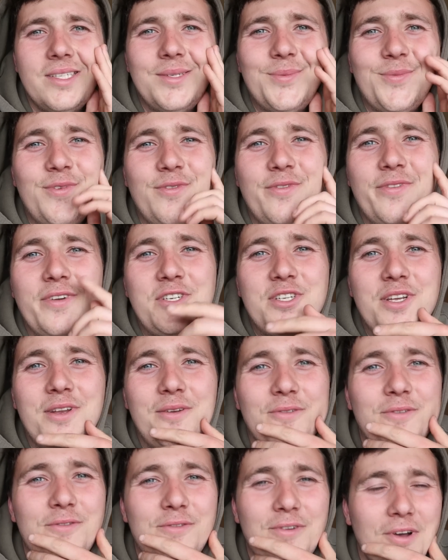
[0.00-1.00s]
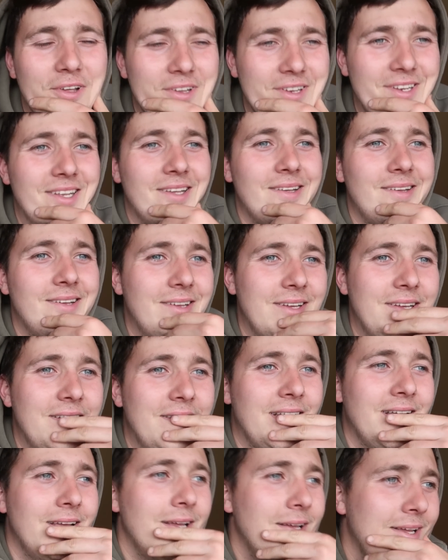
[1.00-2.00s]
isn't fishing fun?
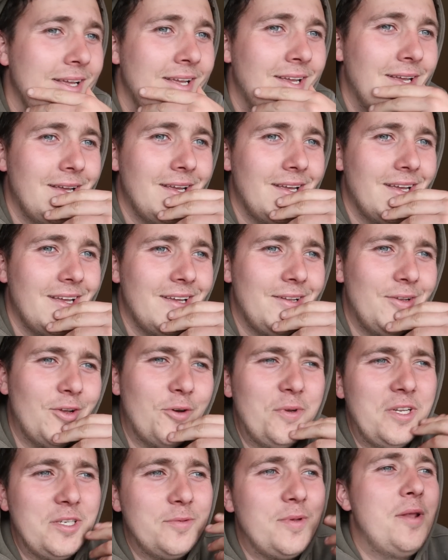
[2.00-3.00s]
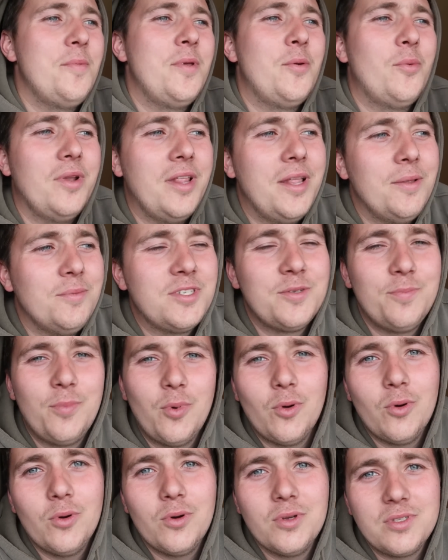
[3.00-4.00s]
Normally it's meant to be one of them
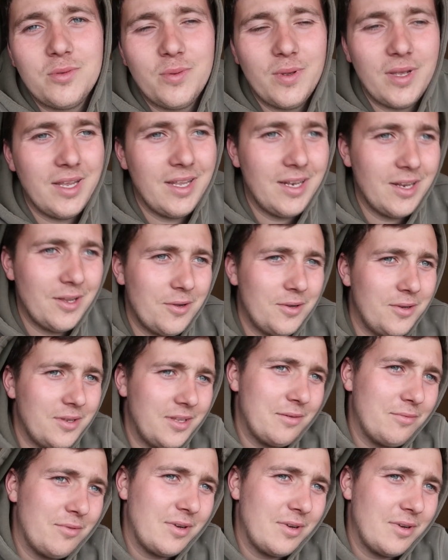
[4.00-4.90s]
sports where, you know, you're